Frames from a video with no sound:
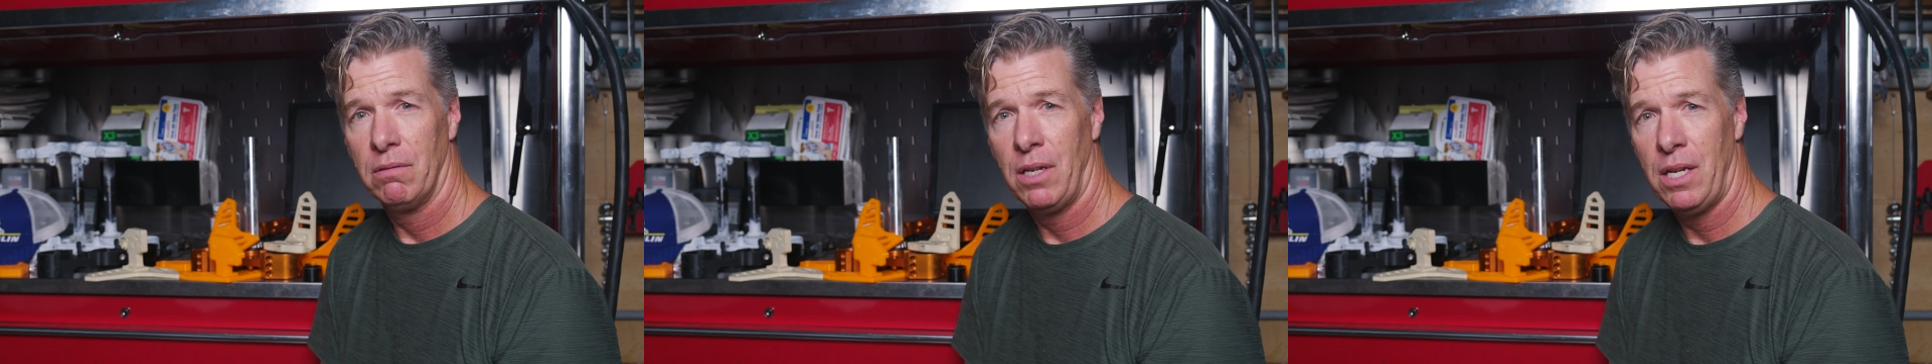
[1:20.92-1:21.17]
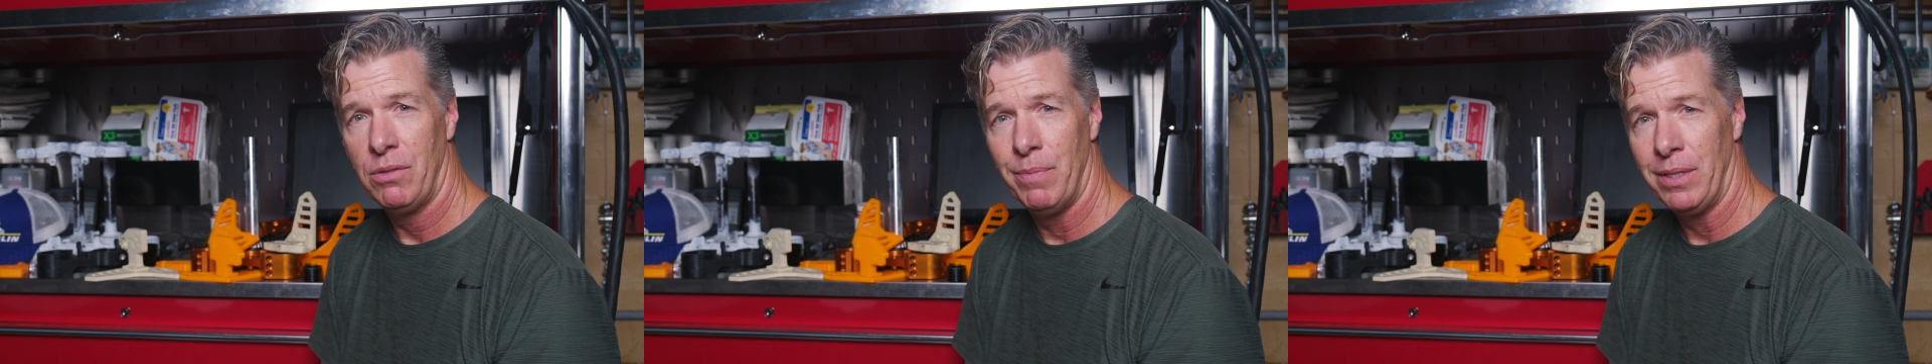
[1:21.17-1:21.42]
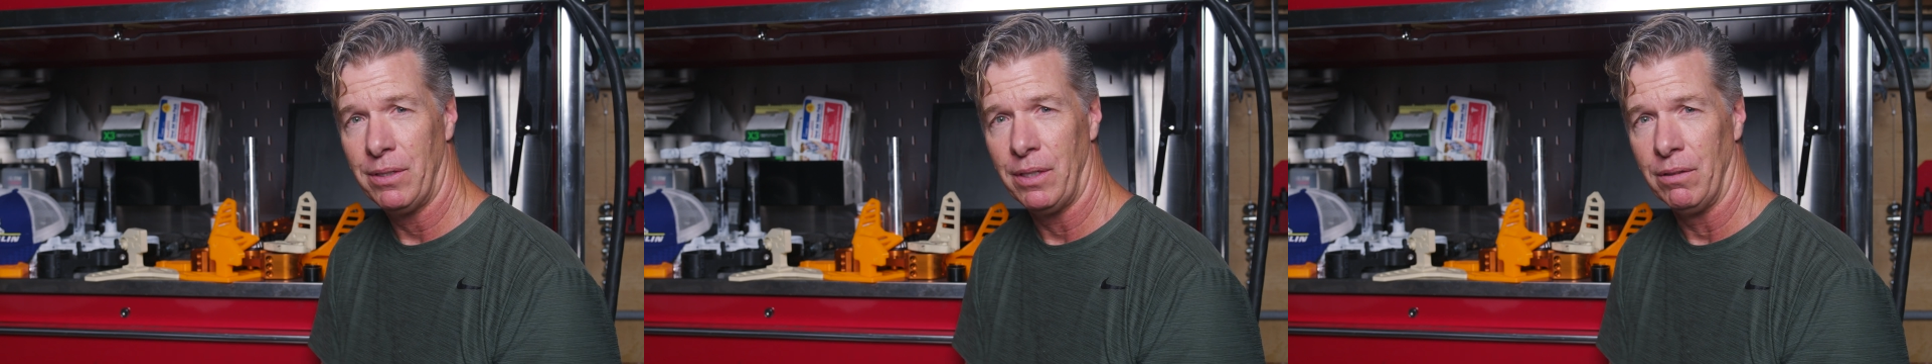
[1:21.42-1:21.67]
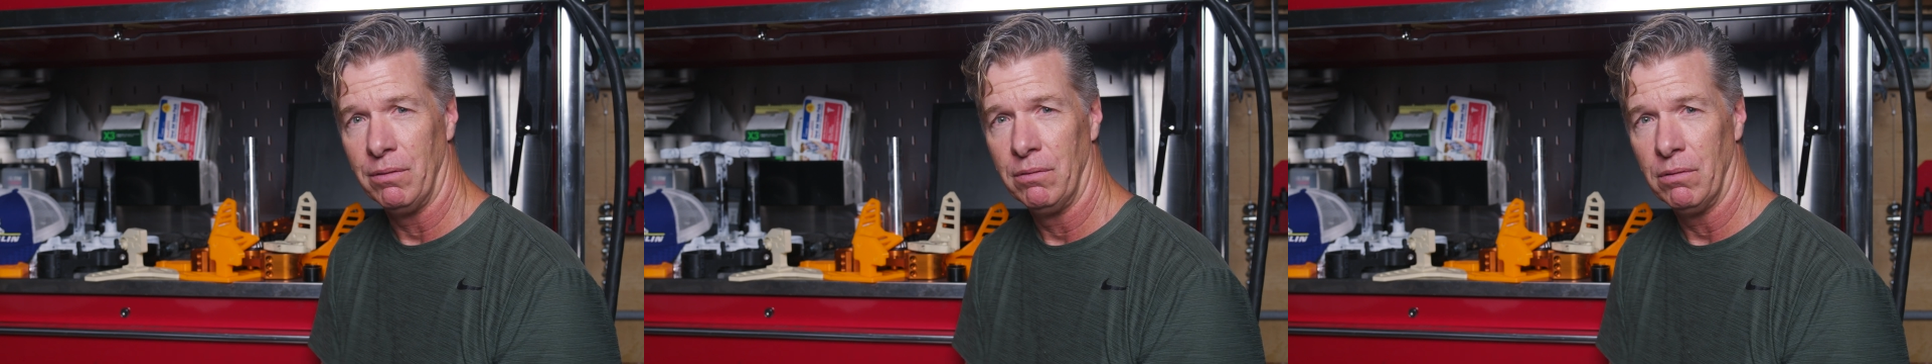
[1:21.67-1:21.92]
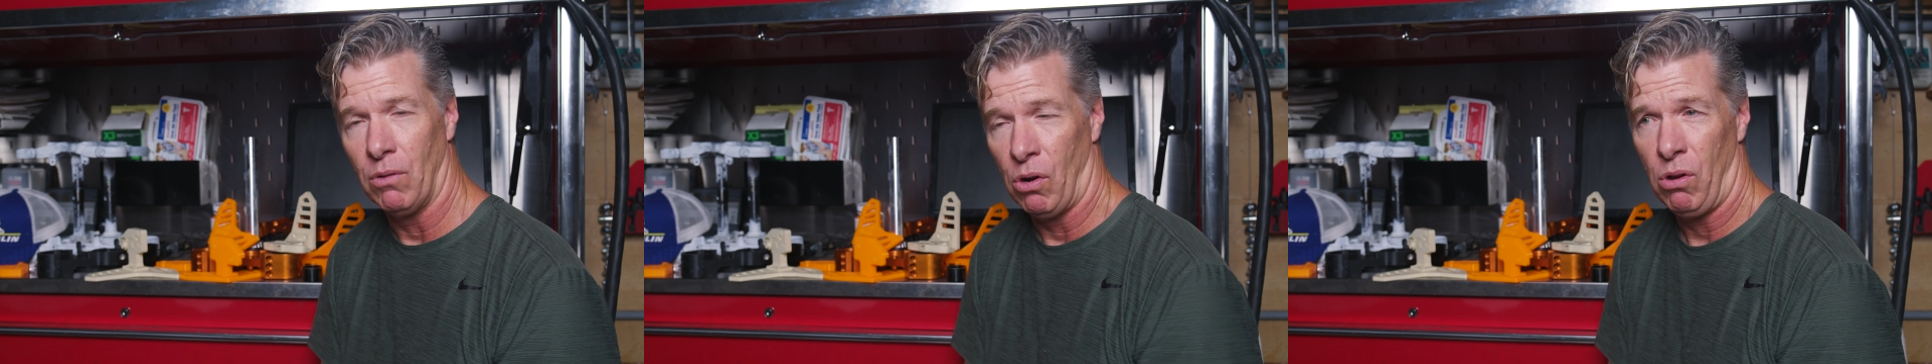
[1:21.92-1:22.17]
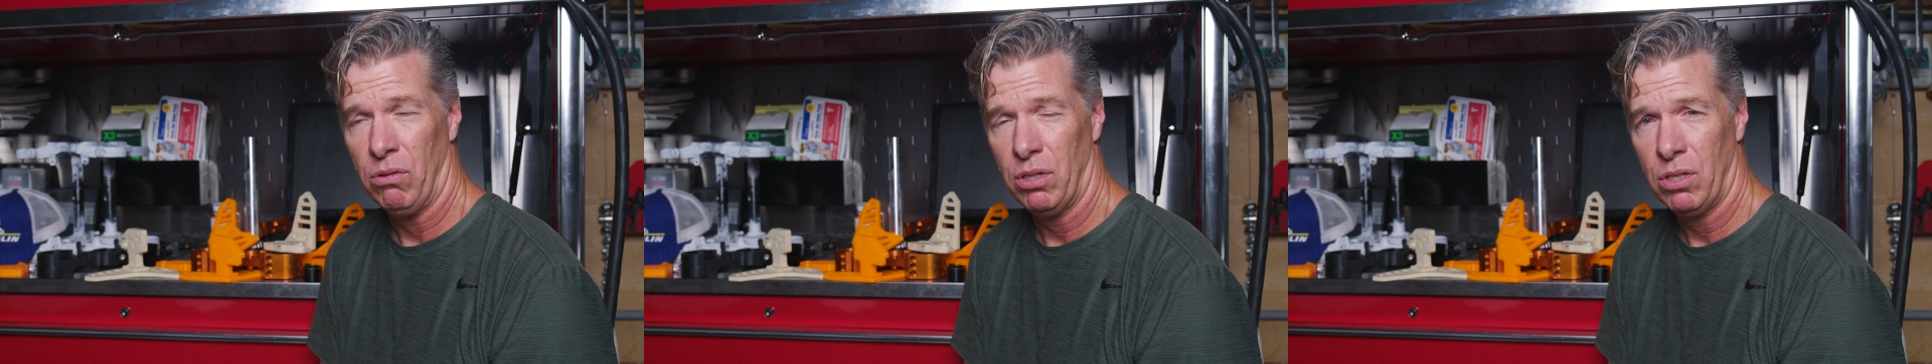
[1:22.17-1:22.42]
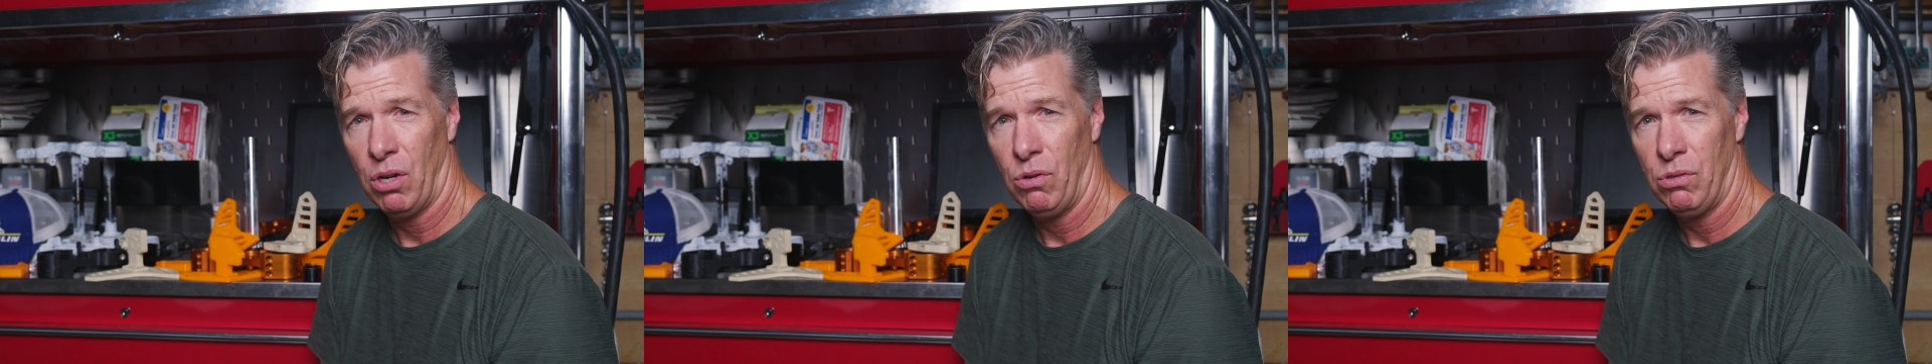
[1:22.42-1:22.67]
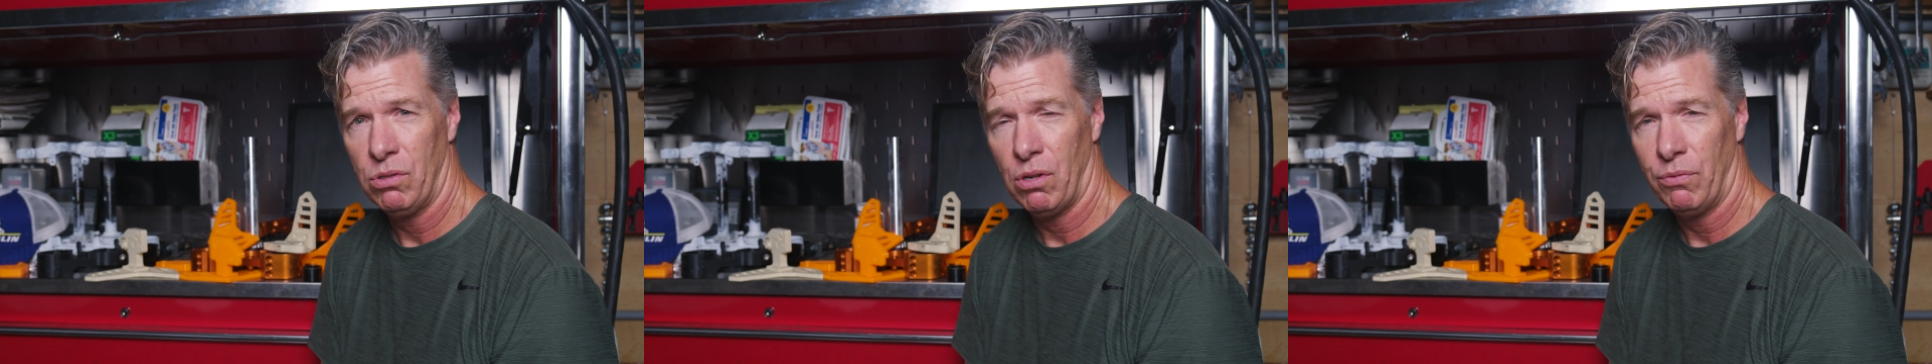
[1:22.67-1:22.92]
He's missing all the
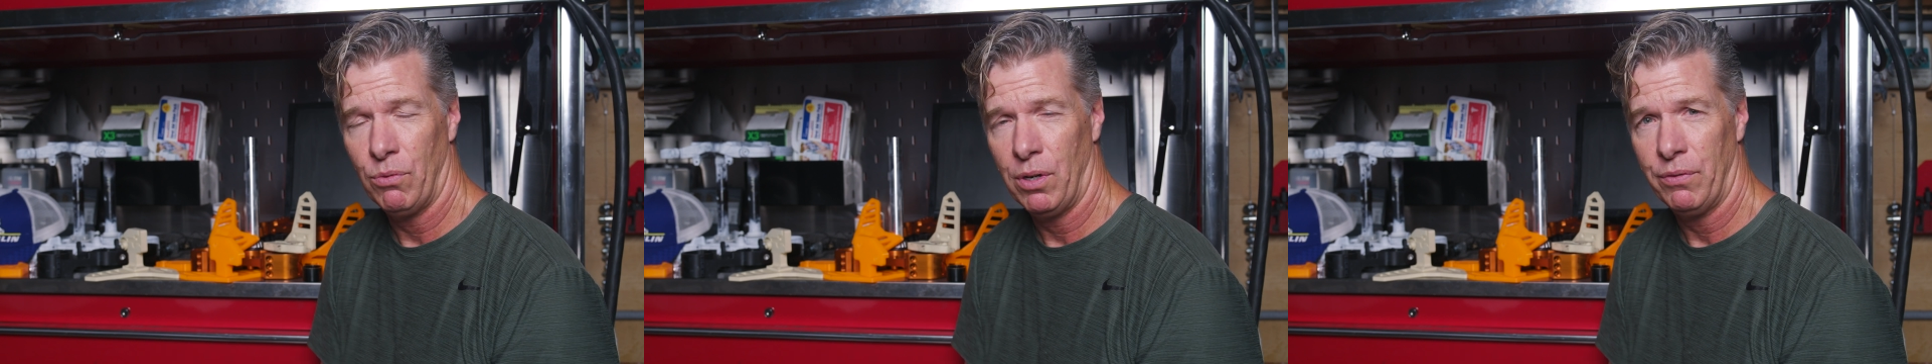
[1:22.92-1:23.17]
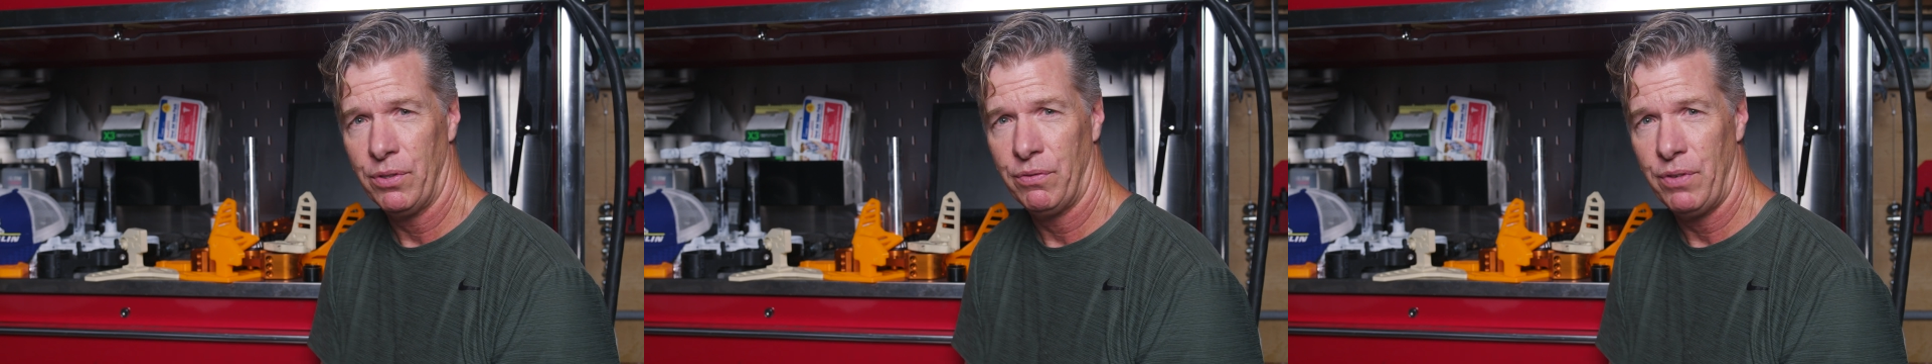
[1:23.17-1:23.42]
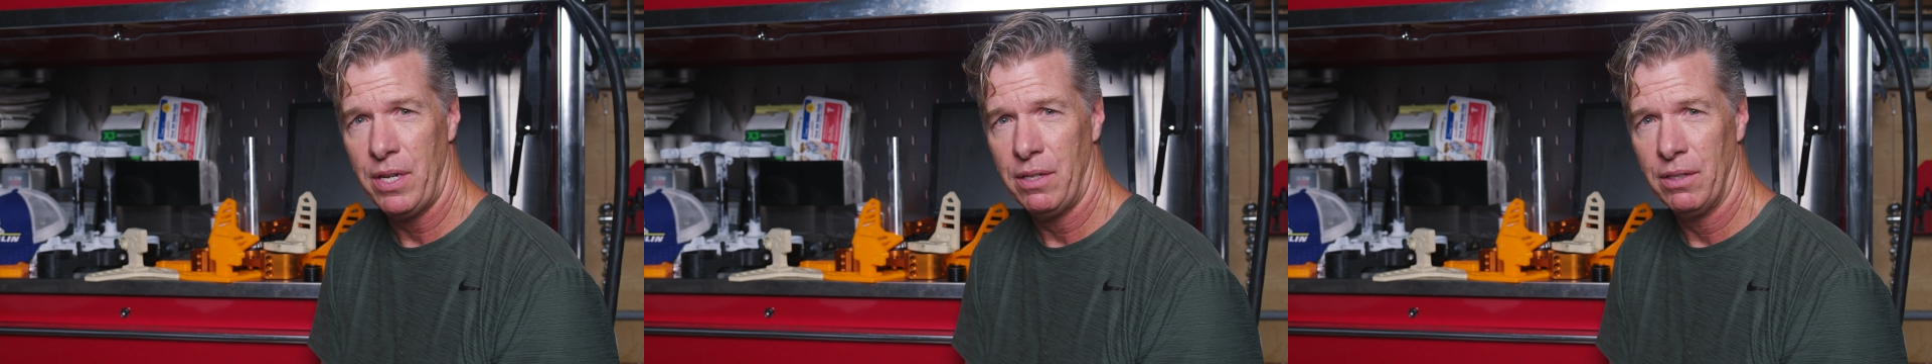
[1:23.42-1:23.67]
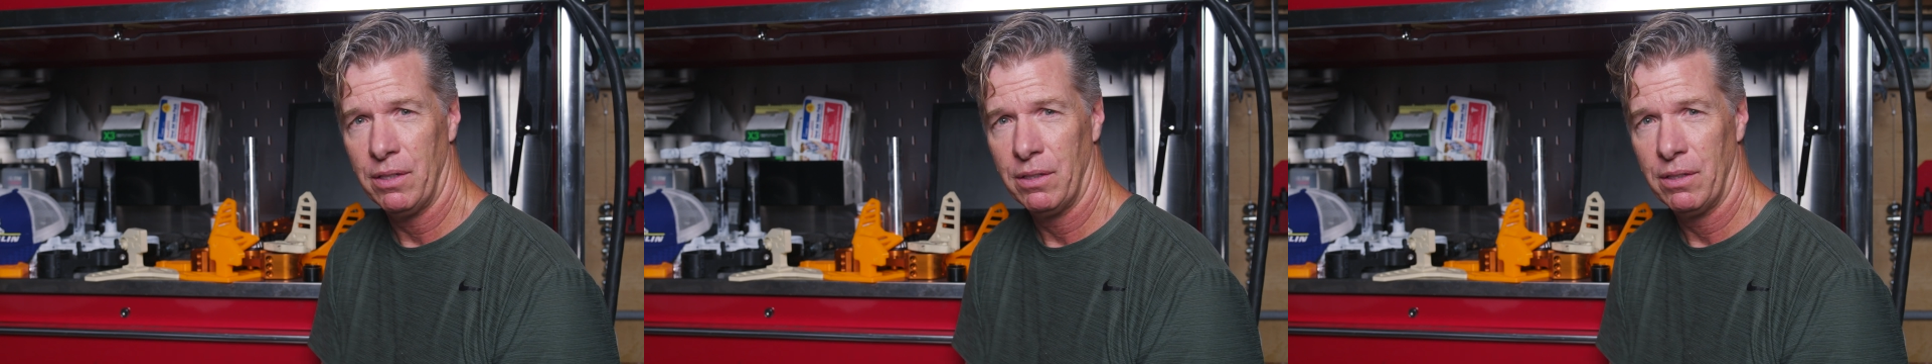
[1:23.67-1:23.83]
toes off one of his feet.